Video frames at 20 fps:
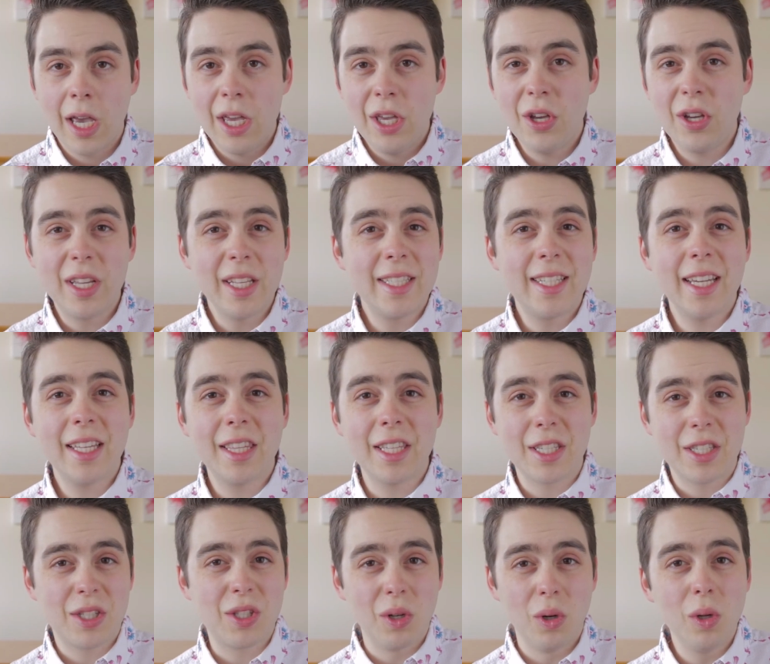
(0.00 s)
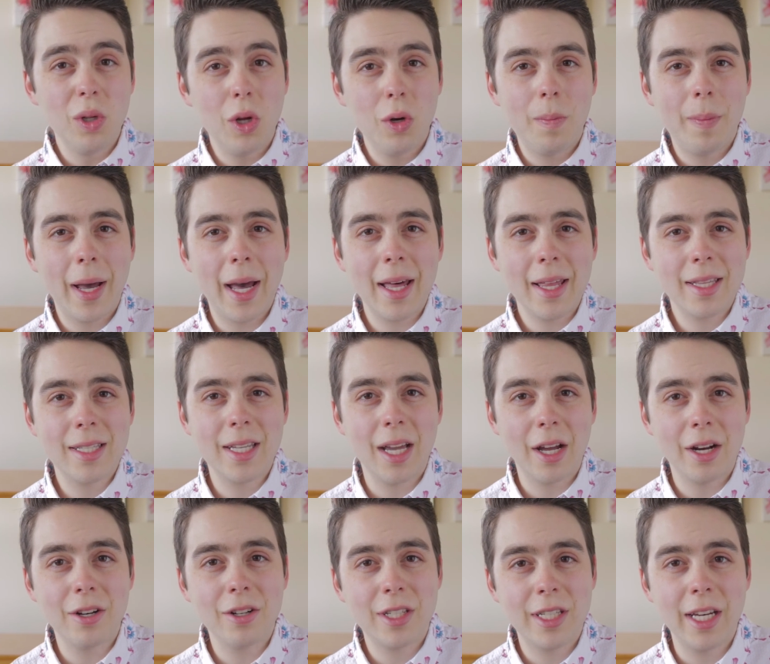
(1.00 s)
You can take the solo path to
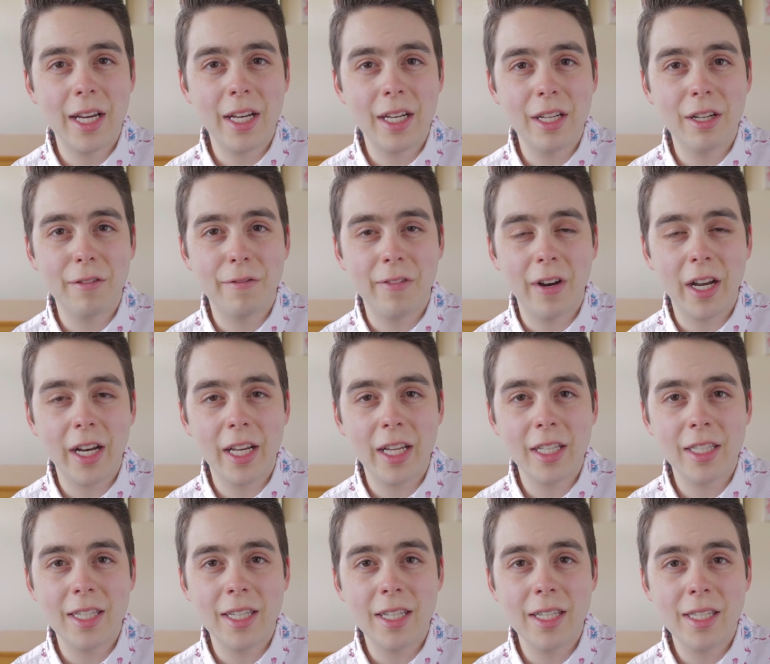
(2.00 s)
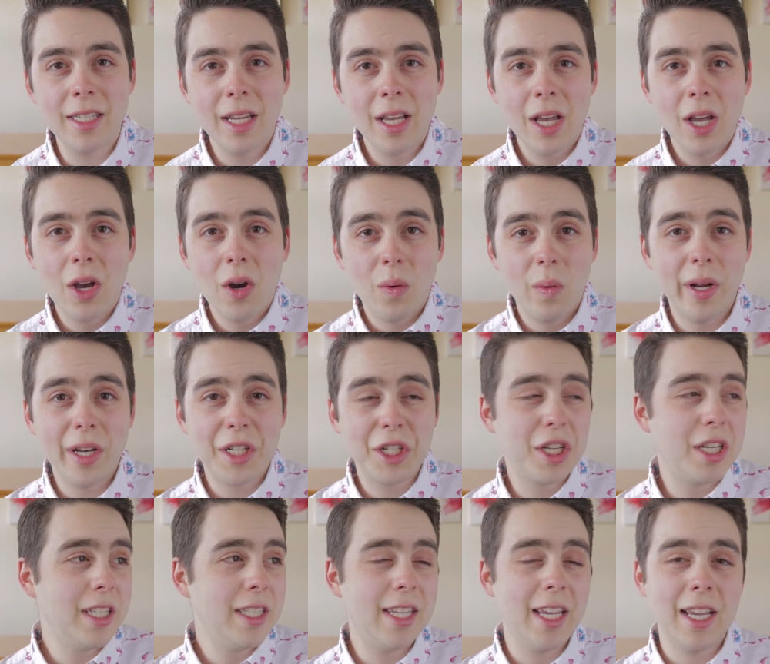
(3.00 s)
understanding your finances, which
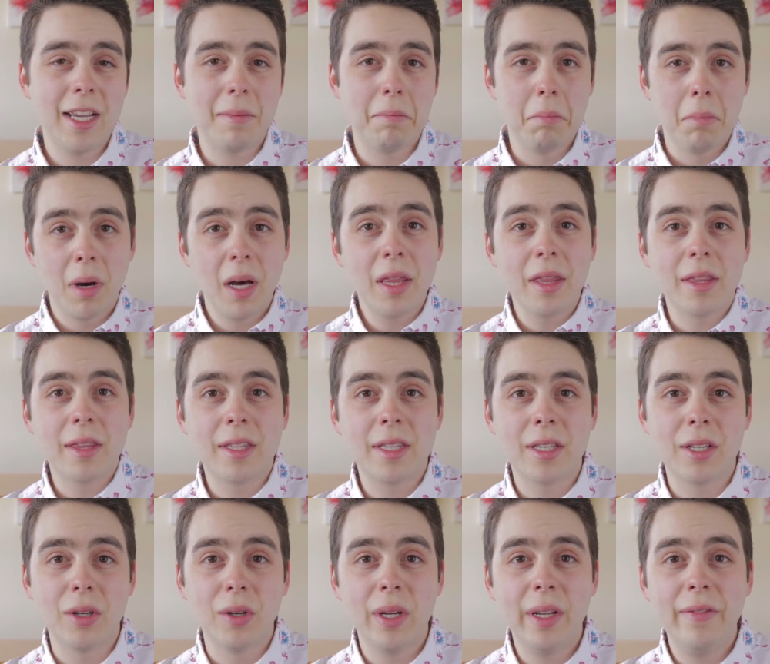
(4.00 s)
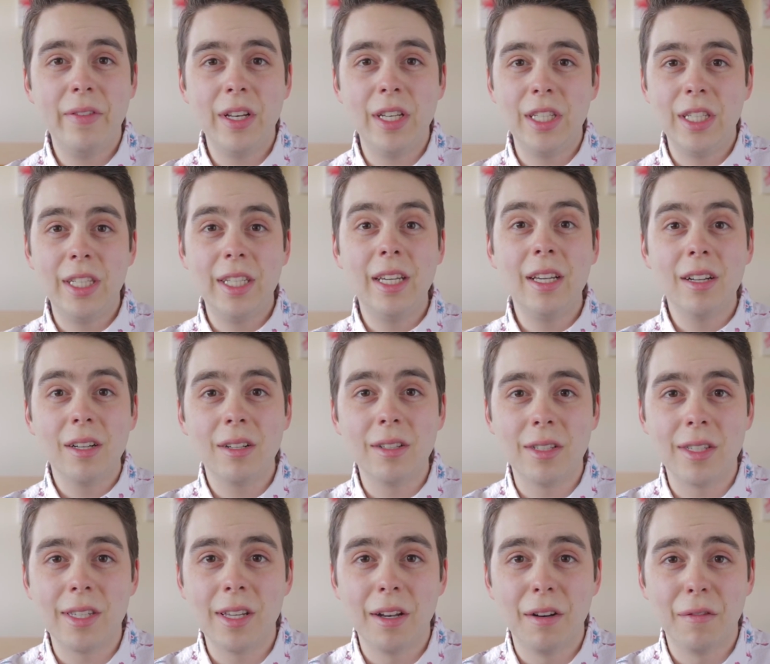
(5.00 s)
can take months or even
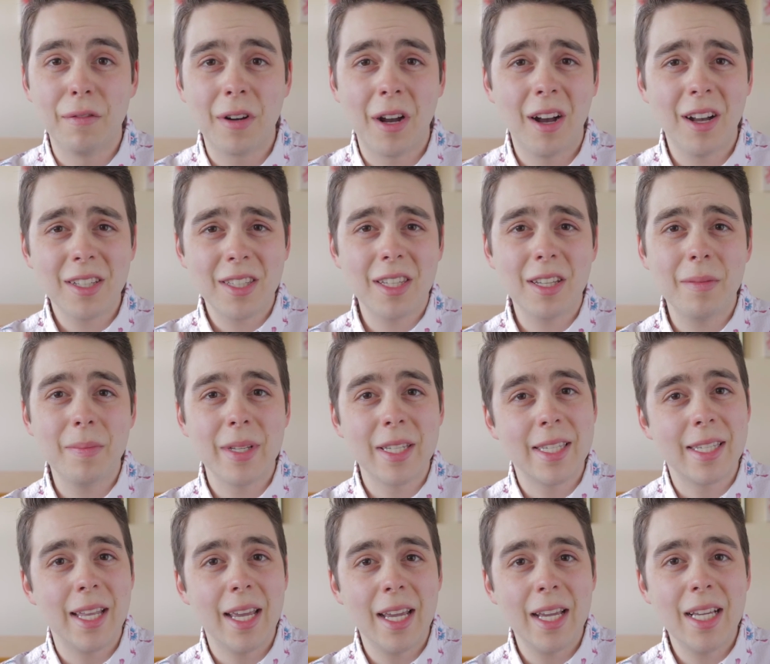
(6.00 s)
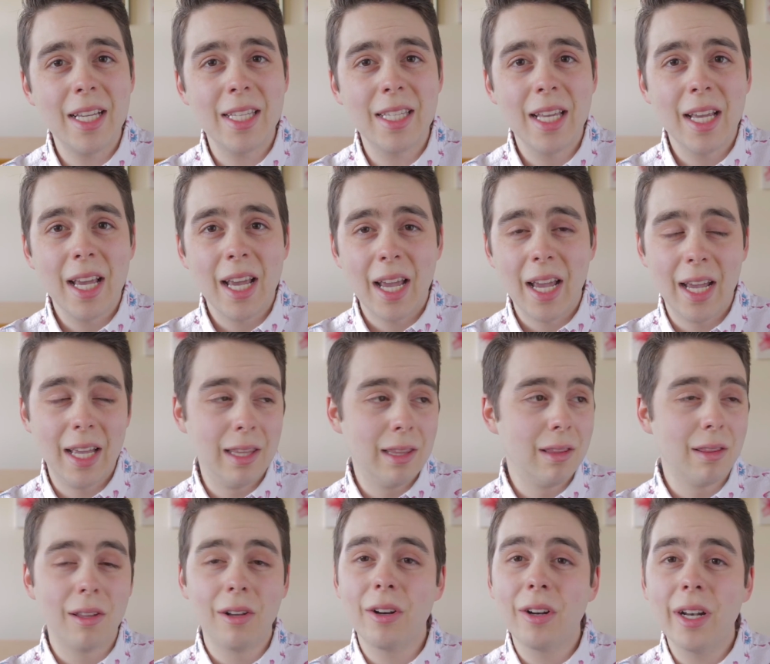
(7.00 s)
years of costly mistakes
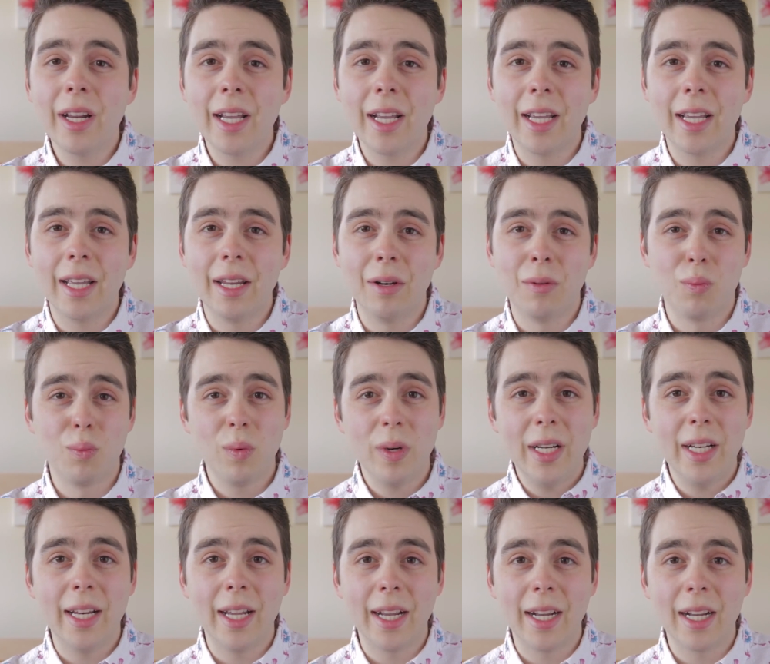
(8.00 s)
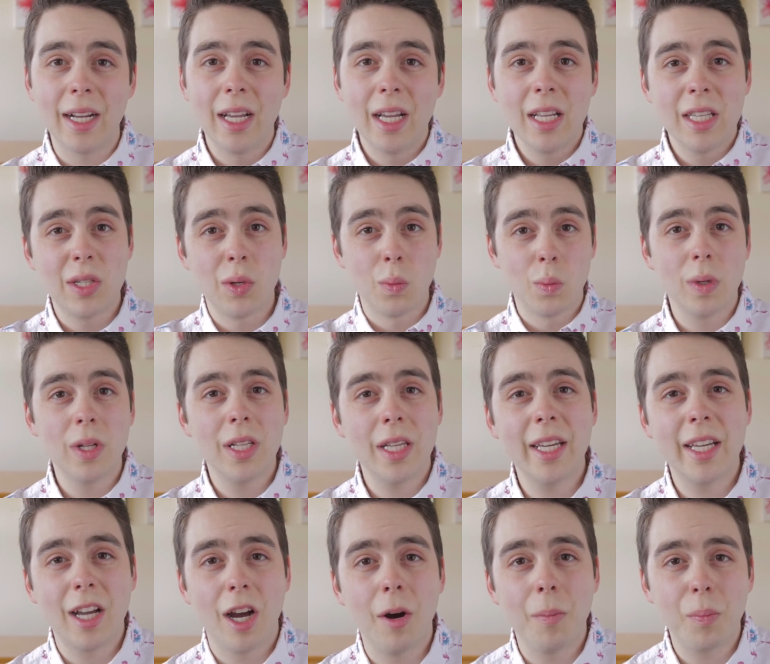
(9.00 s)
and learning and reading to really
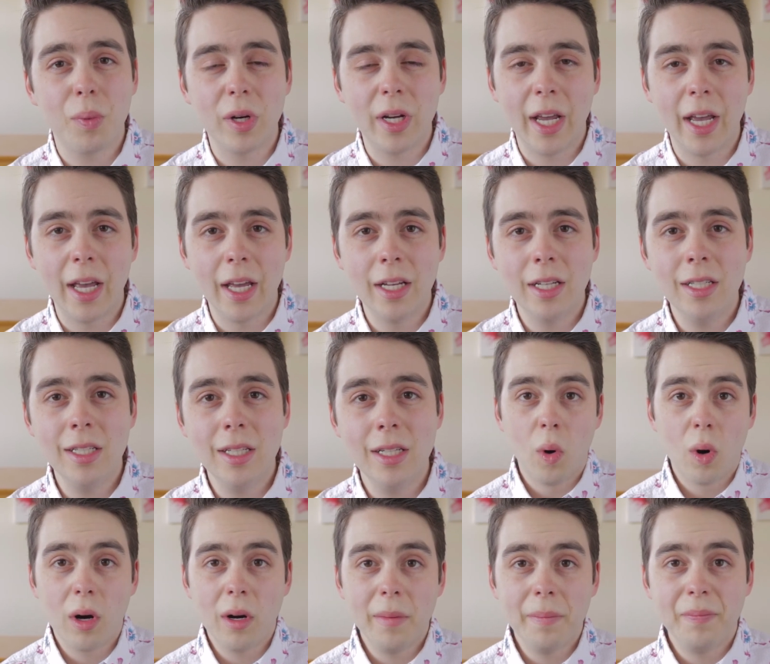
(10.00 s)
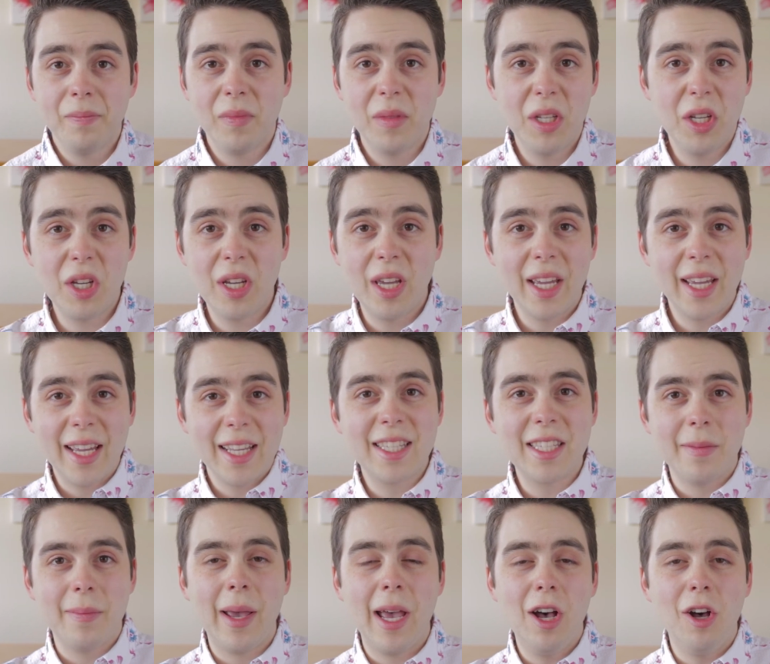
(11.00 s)
comprehend, or you can get
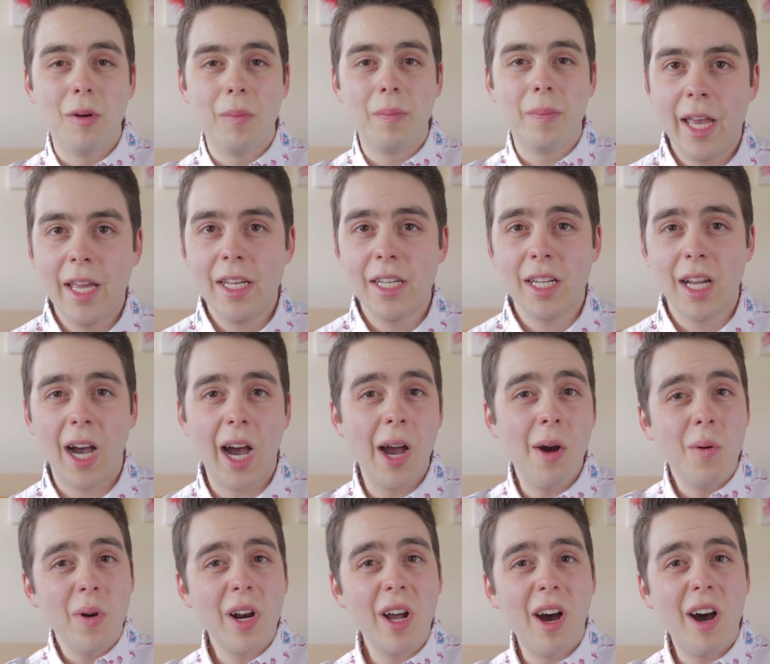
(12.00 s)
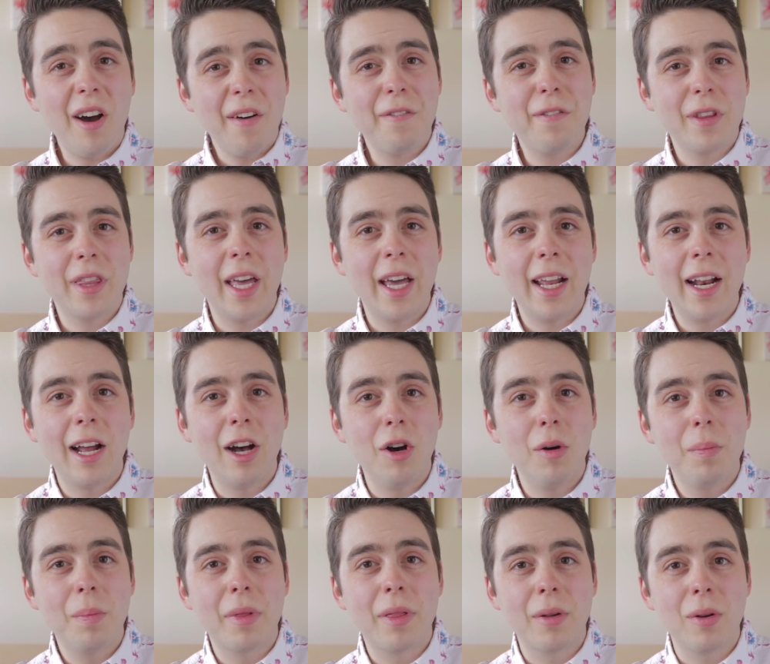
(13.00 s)
some help. And I want to offer that
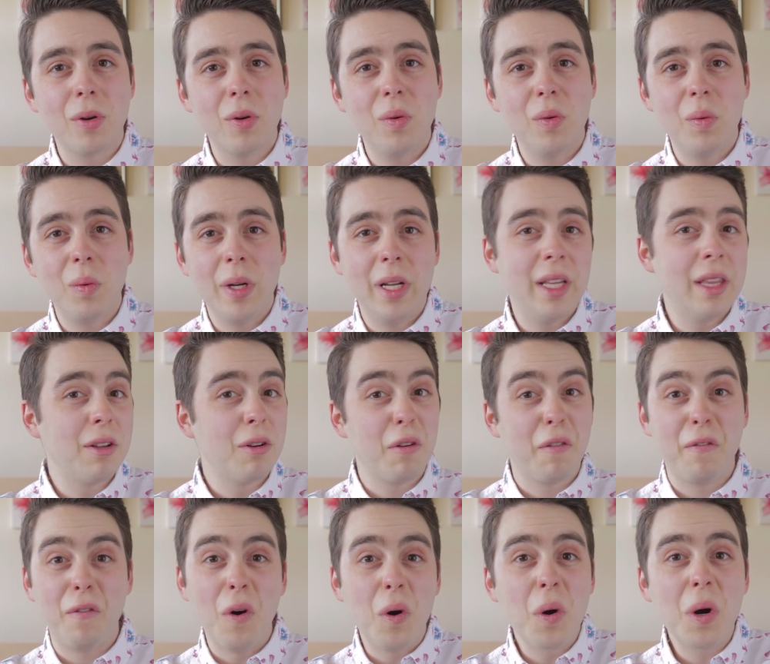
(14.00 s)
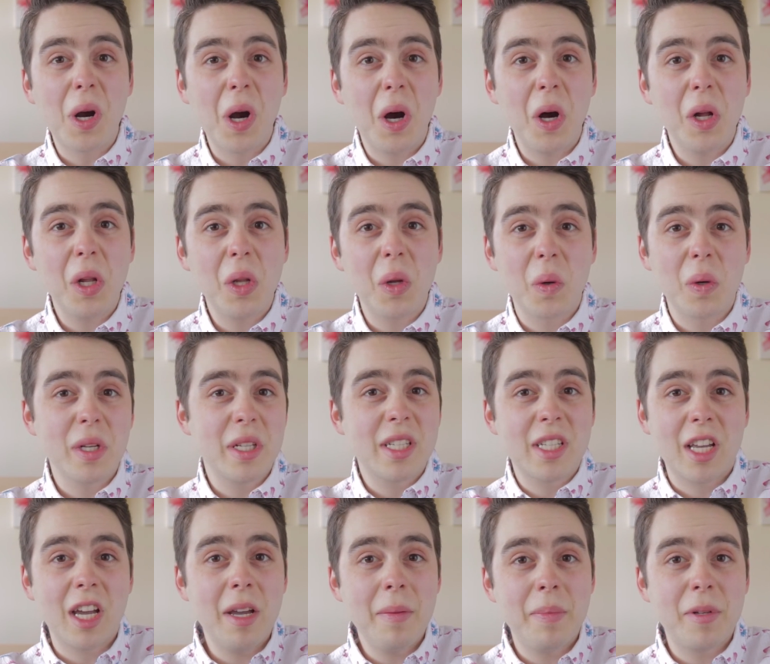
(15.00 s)
help through either a phone call or a
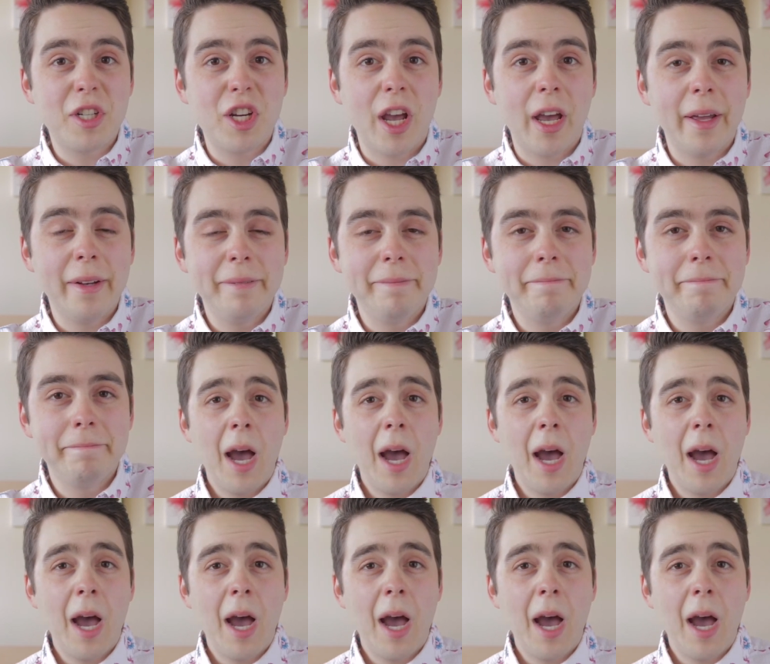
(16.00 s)
Skype chat.